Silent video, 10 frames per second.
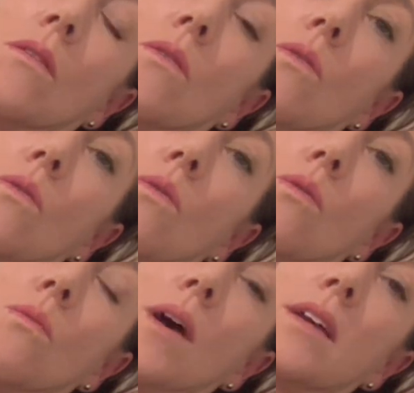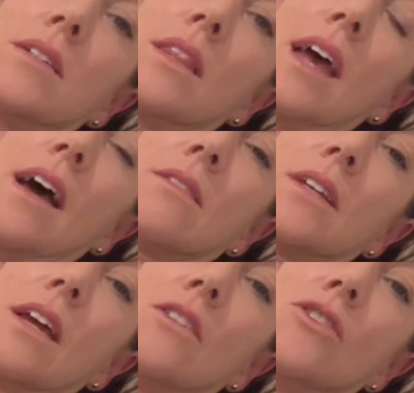All the way to the outer
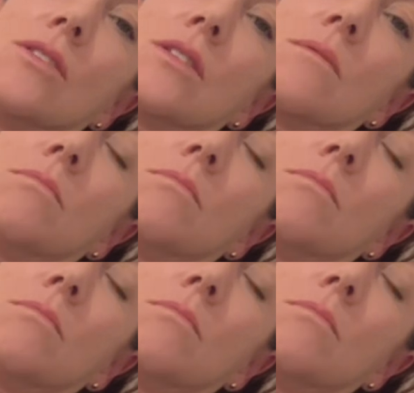edges.